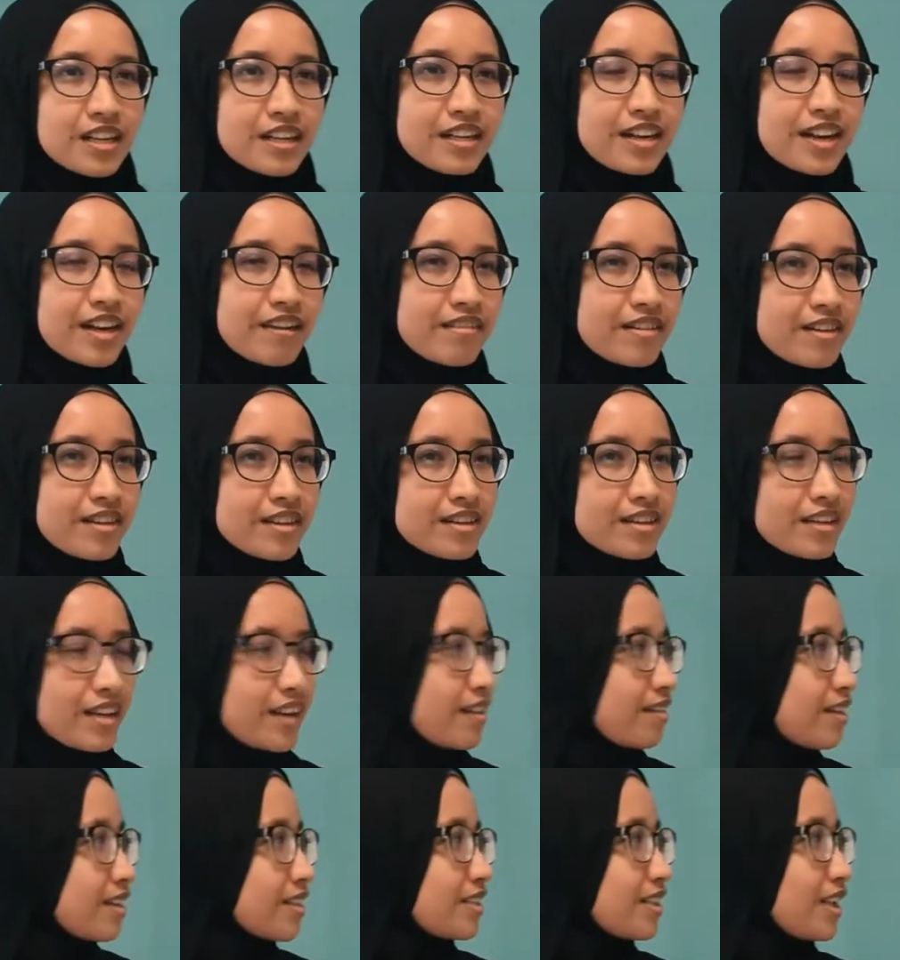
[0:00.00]

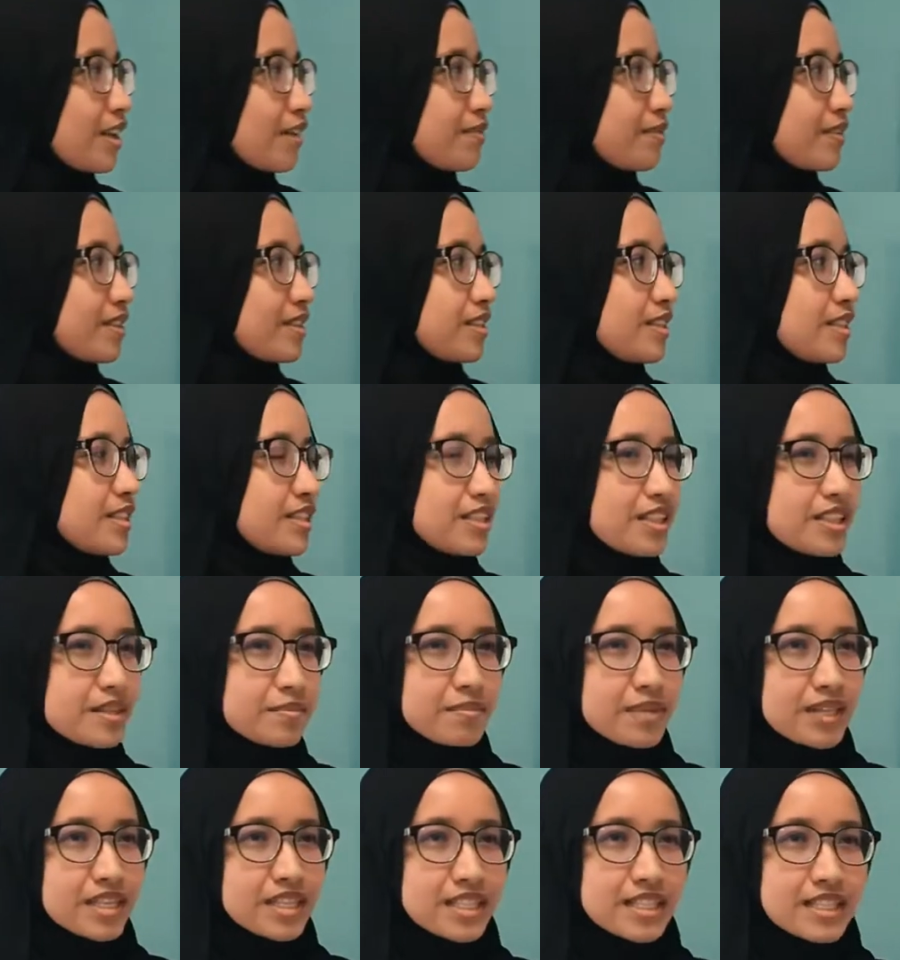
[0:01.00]
There are several
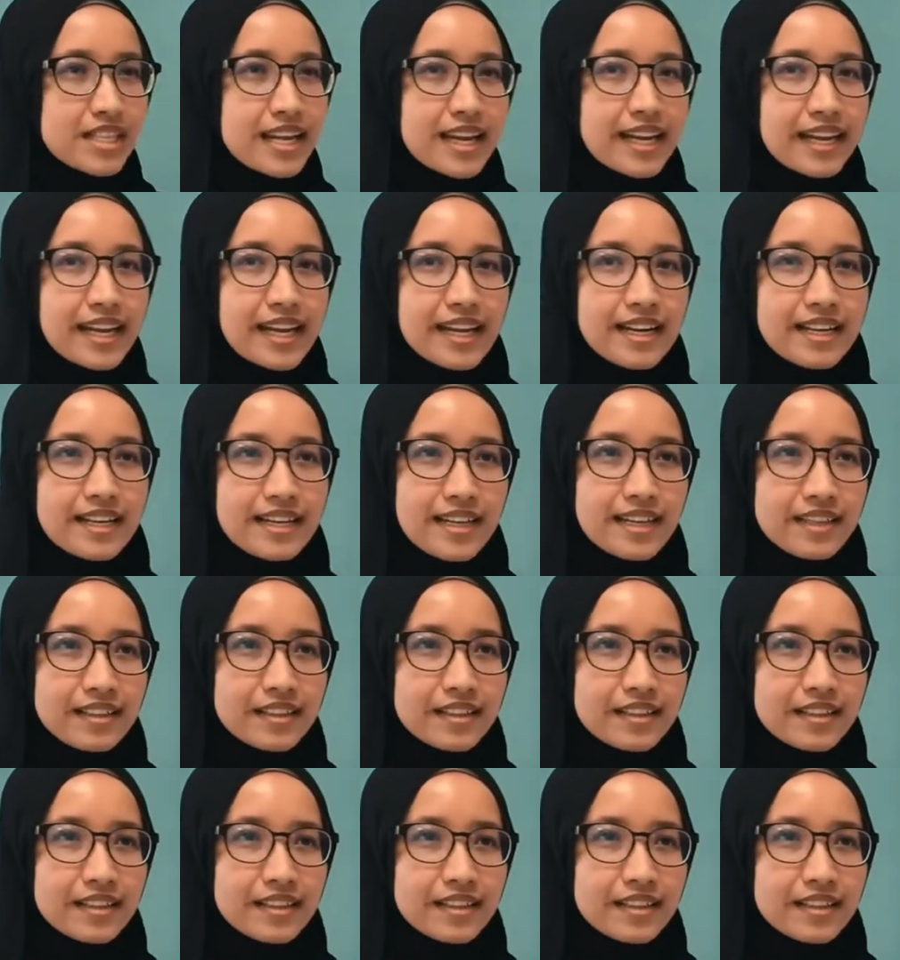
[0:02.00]
disturbances that can